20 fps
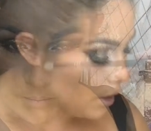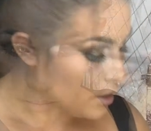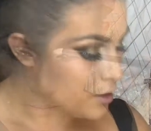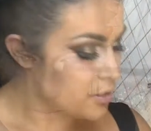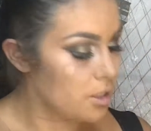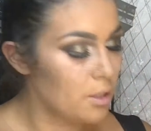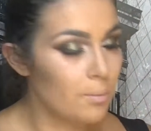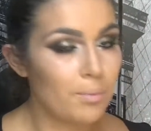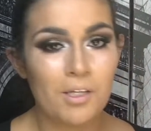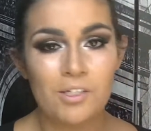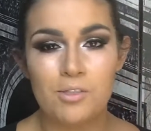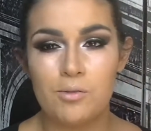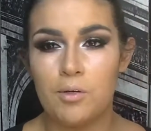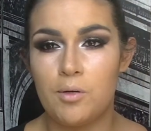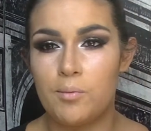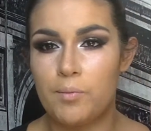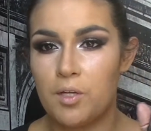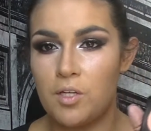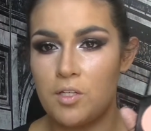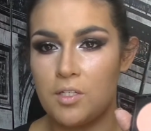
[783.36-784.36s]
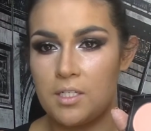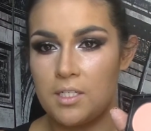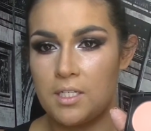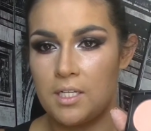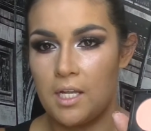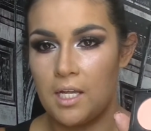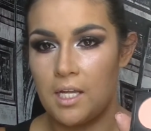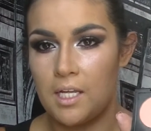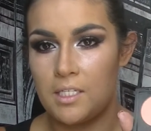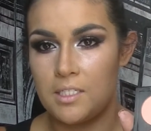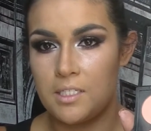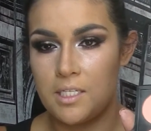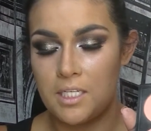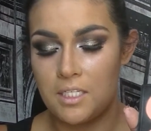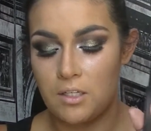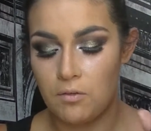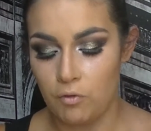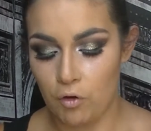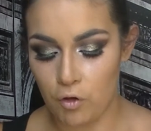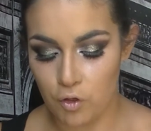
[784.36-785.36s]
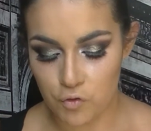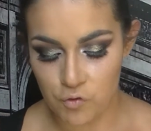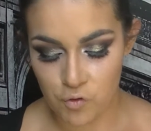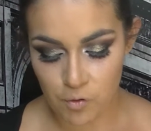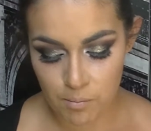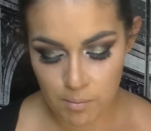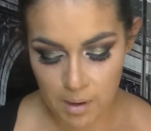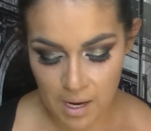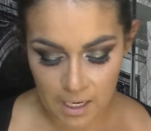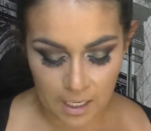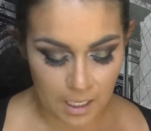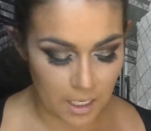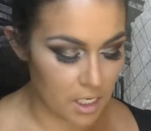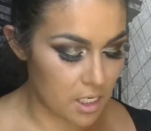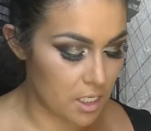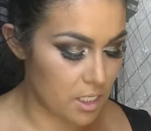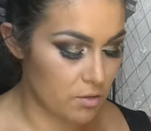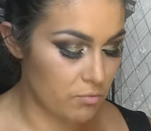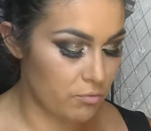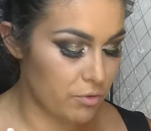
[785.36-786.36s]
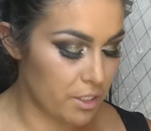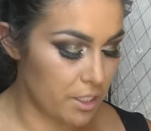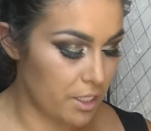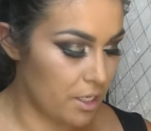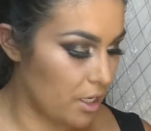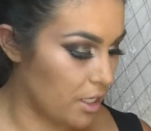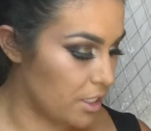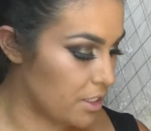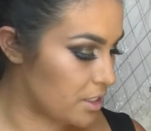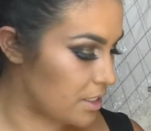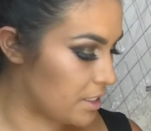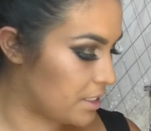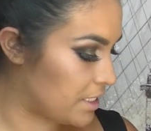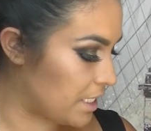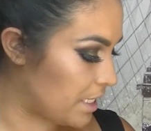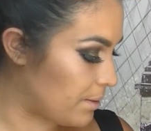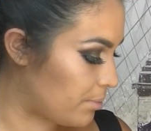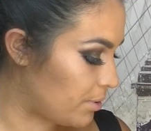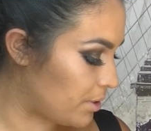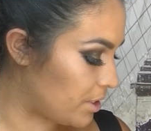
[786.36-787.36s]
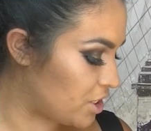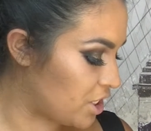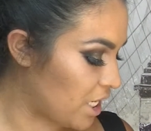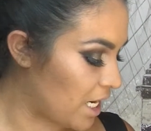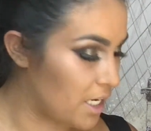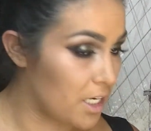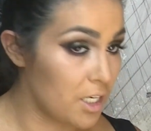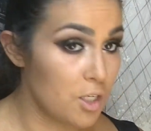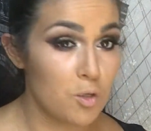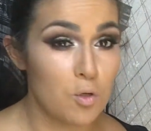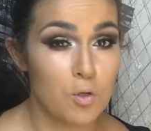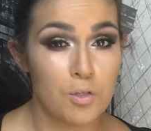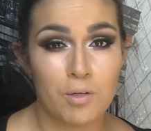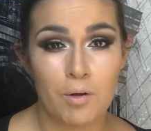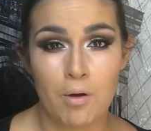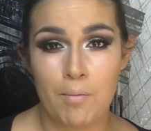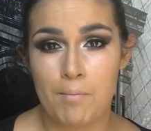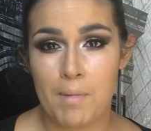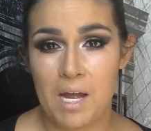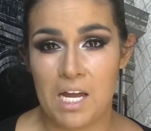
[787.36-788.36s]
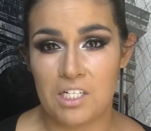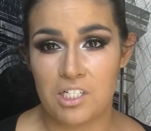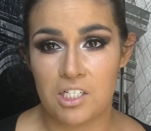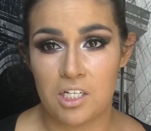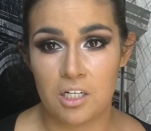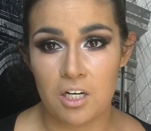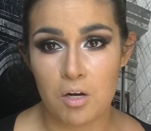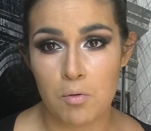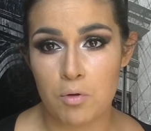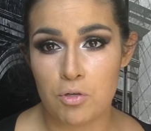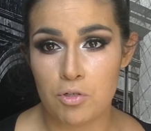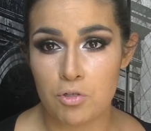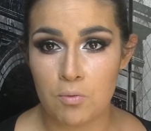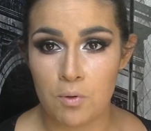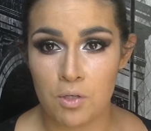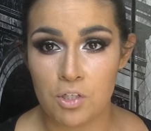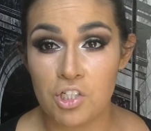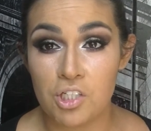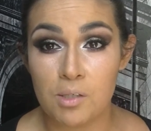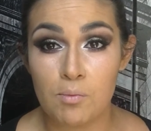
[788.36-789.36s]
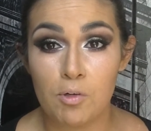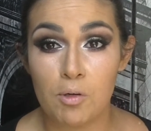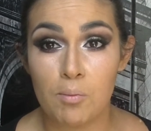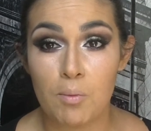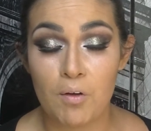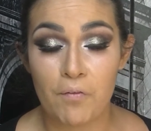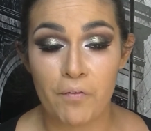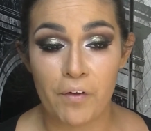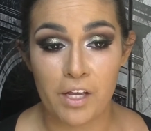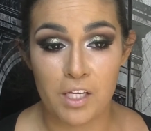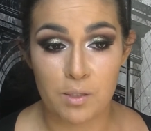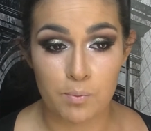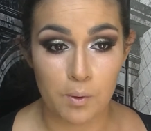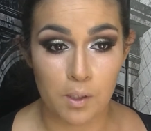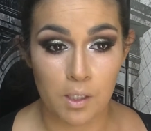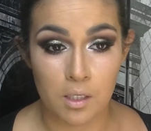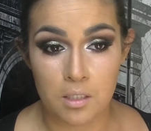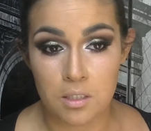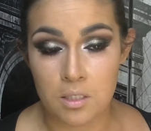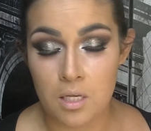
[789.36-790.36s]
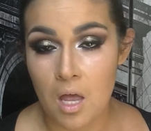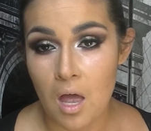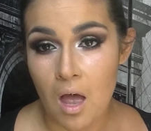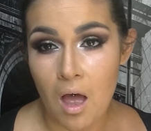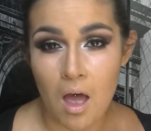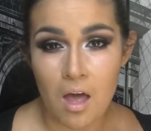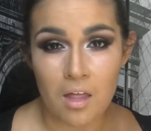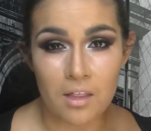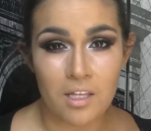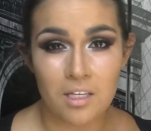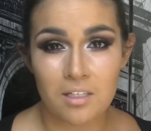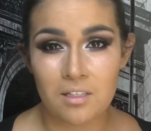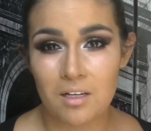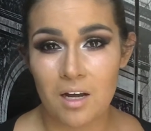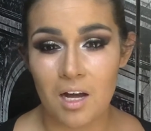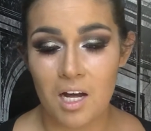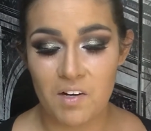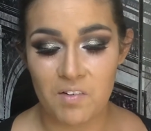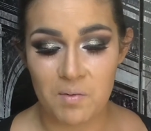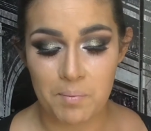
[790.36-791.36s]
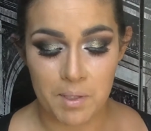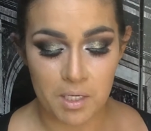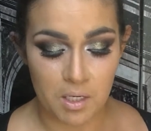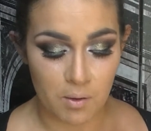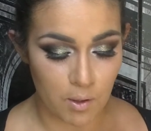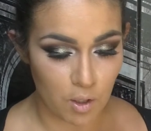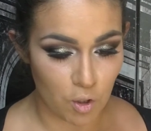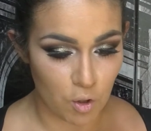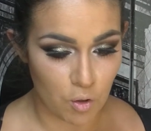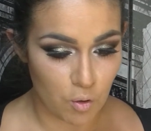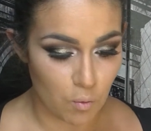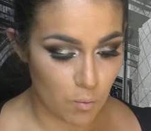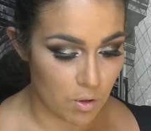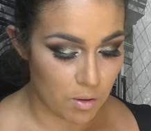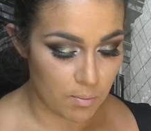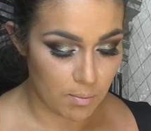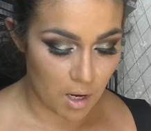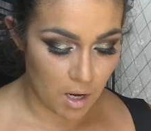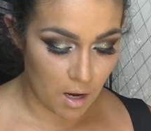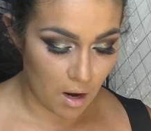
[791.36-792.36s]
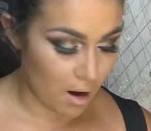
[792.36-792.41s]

So the blush I'm going to be using today is Desert Rose from MAC. It is a really nice deep shade. It's also a matte shade. I don't want too much shimmer on my face because there's kind of a bit going on with my